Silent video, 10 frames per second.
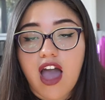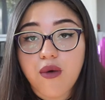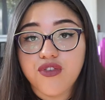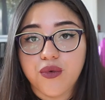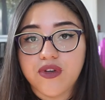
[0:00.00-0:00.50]
I
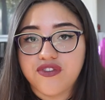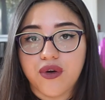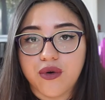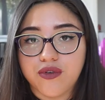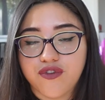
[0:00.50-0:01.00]
was always
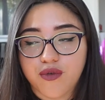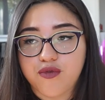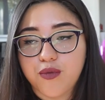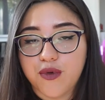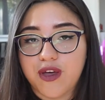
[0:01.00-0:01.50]
told from
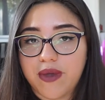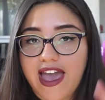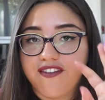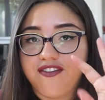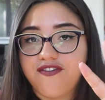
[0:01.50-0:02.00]
small that we
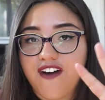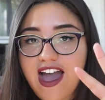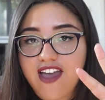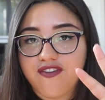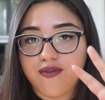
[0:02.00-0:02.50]
have
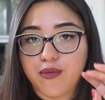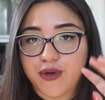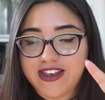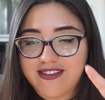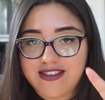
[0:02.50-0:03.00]
five
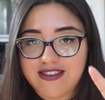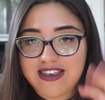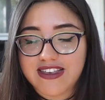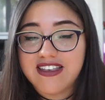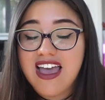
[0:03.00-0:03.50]
body
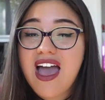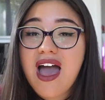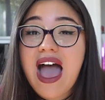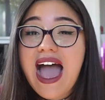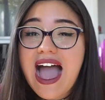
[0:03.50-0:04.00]
senses.
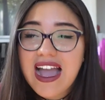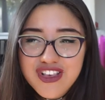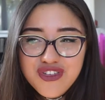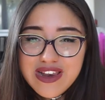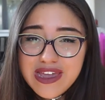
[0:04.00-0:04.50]

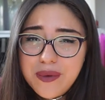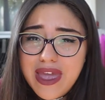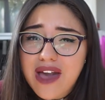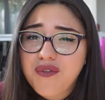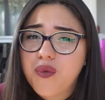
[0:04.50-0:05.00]
Actually, we
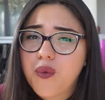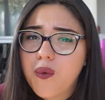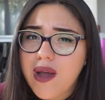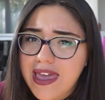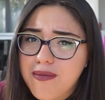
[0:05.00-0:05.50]
have
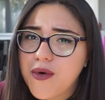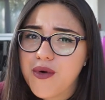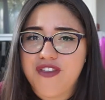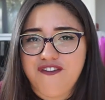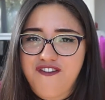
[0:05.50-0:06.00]
way
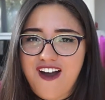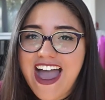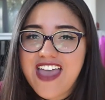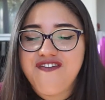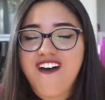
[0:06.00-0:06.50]
more than
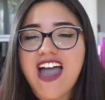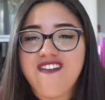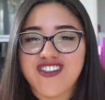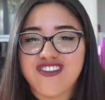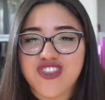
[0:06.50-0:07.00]
five. Five
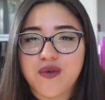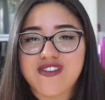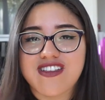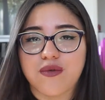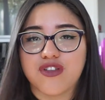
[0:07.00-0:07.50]
are just the
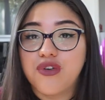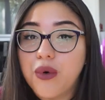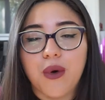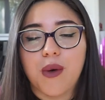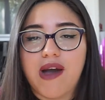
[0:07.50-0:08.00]
ones that we're
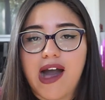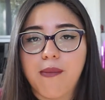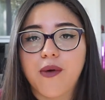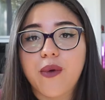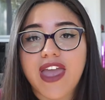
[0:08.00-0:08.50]
taught about,
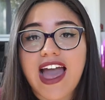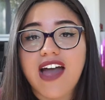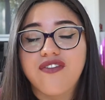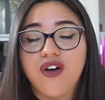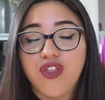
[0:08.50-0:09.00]
but we
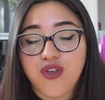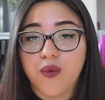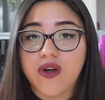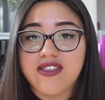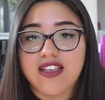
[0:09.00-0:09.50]
have other
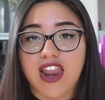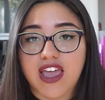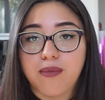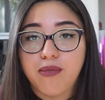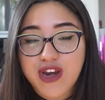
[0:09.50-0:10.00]
ones
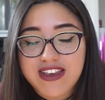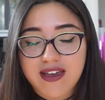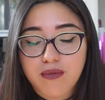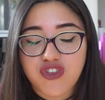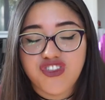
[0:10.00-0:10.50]
like body
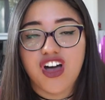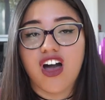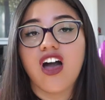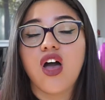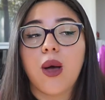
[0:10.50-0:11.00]

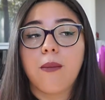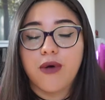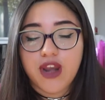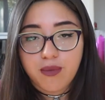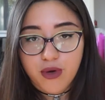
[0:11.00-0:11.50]
temperature,
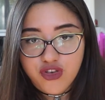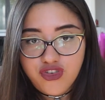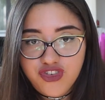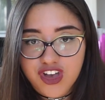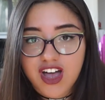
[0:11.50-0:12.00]
body
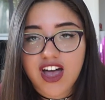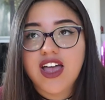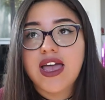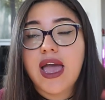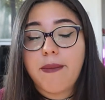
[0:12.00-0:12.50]
posture,
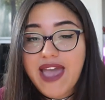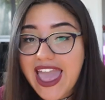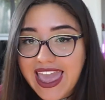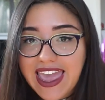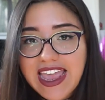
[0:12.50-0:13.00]

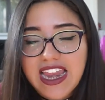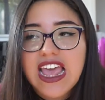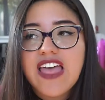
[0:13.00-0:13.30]
pain.